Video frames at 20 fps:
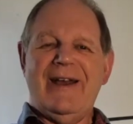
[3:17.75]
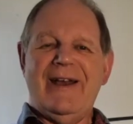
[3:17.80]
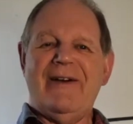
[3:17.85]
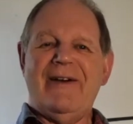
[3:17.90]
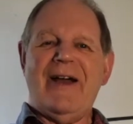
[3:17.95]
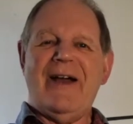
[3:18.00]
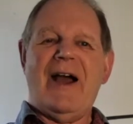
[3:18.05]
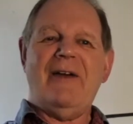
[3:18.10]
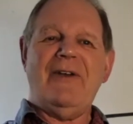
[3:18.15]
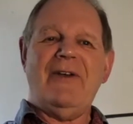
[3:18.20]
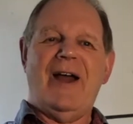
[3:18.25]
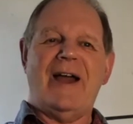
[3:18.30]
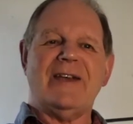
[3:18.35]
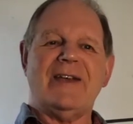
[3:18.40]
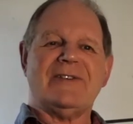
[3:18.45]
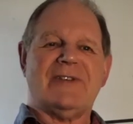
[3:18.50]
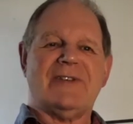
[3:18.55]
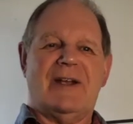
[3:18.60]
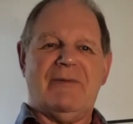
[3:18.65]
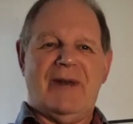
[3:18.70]
Oh, how
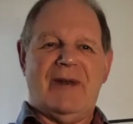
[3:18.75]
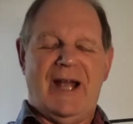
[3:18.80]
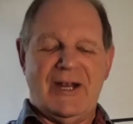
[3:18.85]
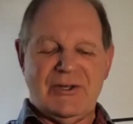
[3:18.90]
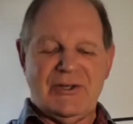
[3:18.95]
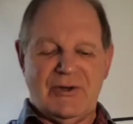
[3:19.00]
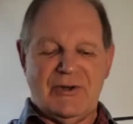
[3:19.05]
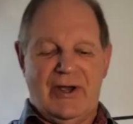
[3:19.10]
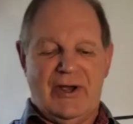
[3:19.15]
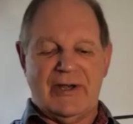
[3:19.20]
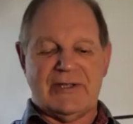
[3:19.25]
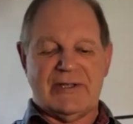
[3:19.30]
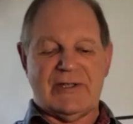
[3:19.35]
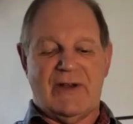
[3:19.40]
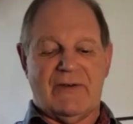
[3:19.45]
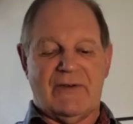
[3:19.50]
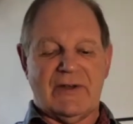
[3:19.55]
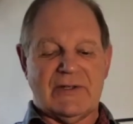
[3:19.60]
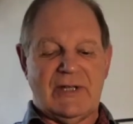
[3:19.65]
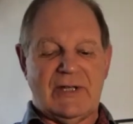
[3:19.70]
nice. I'm glad you know his
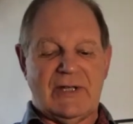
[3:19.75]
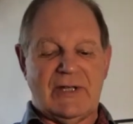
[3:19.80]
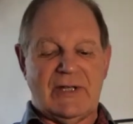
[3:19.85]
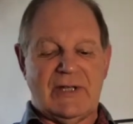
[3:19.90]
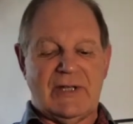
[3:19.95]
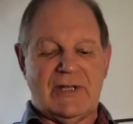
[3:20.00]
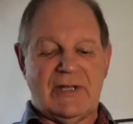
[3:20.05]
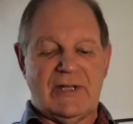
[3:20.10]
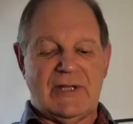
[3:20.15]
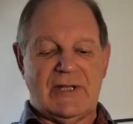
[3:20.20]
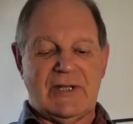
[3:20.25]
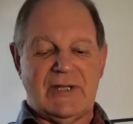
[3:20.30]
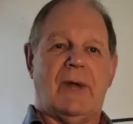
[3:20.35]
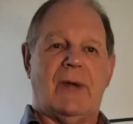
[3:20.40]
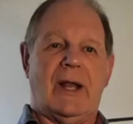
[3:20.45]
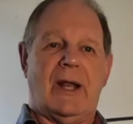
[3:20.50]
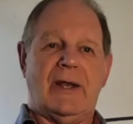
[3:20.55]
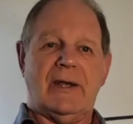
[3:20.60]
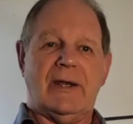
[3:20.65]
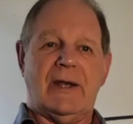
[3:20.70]
stuff, because he did the
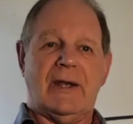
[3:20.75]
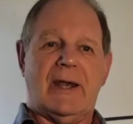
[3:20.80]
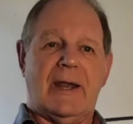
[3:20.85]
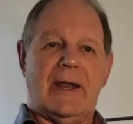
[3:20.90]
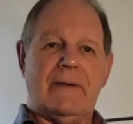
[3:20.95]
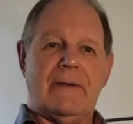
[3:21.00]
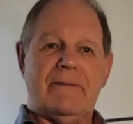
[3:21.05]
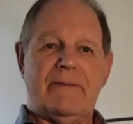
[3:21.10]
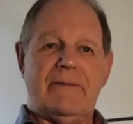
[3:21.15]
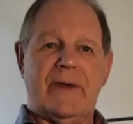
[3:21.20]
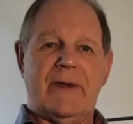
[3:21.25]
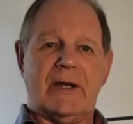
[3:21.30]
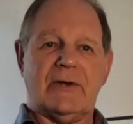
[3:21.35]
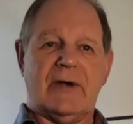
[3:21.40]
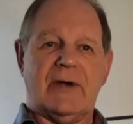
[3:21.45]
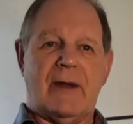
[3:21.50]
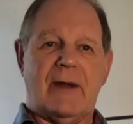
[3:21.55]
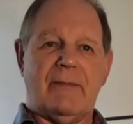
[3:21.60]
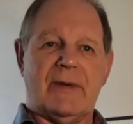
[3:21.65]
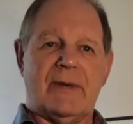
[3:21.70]
Viking stuff as well, didn't he,
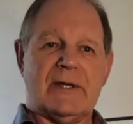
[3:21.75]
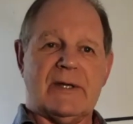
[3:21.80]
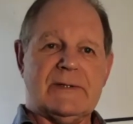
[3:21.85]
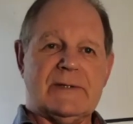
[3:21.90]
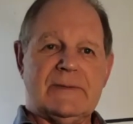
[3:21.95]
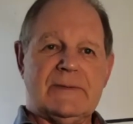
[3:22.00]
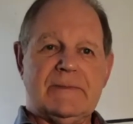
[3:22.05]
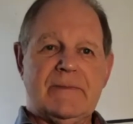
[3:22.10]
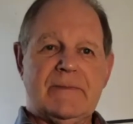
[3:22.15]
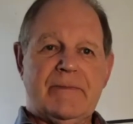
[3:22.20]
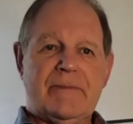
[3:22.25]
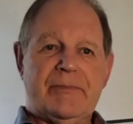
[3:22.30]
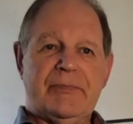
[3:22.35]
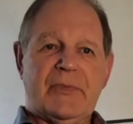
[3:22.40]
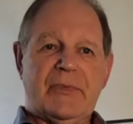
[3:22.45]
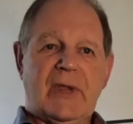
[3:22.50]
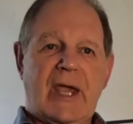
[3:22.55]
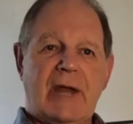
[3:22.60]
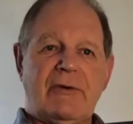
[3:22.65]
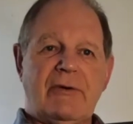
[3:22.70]
Victor Ambrus?
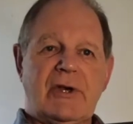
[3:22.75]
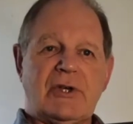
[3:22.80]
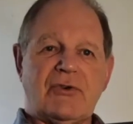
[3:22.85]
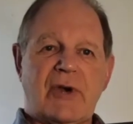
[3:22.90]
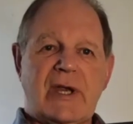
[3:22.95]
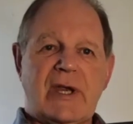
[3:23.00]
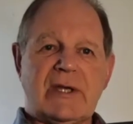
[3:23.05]
Henry Treese.